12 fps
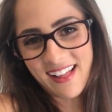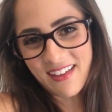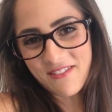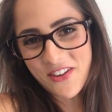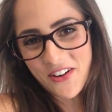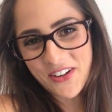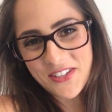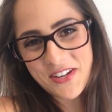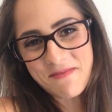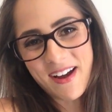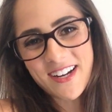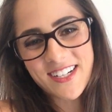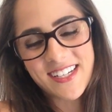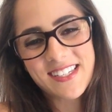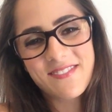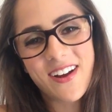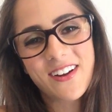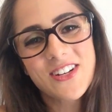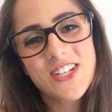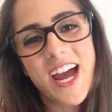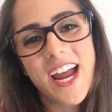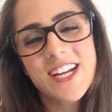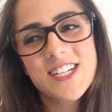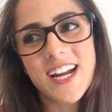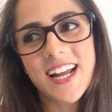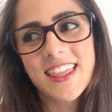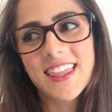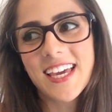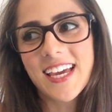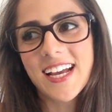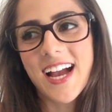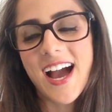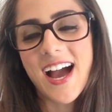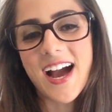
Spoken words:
I love yoga so much, because if I could change anything,